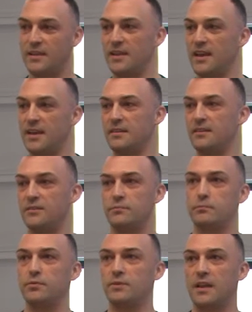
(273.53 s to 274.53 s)
at the end you
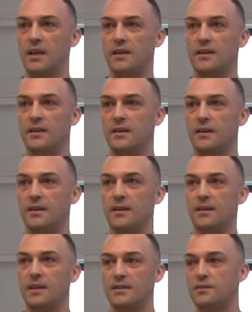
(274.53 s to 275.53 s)
put like
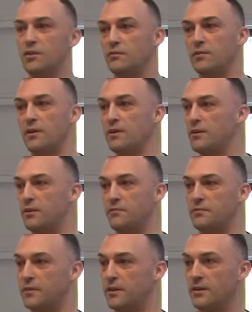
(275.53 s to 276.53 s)
let's go for a
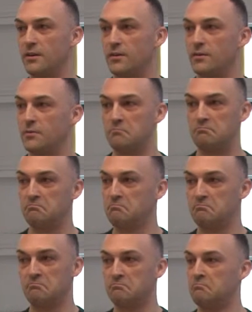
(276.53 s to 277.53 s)
coffee or
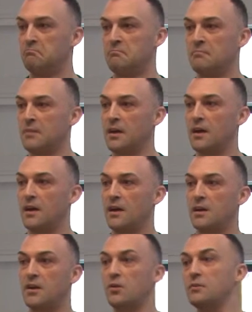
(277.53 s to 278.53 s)

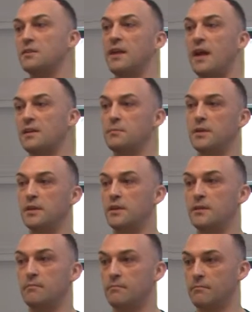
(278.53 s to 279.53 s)
contact
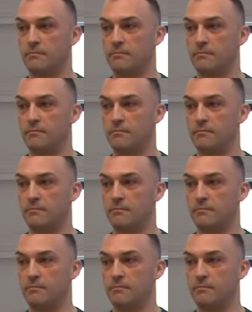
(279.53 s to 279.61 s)
me.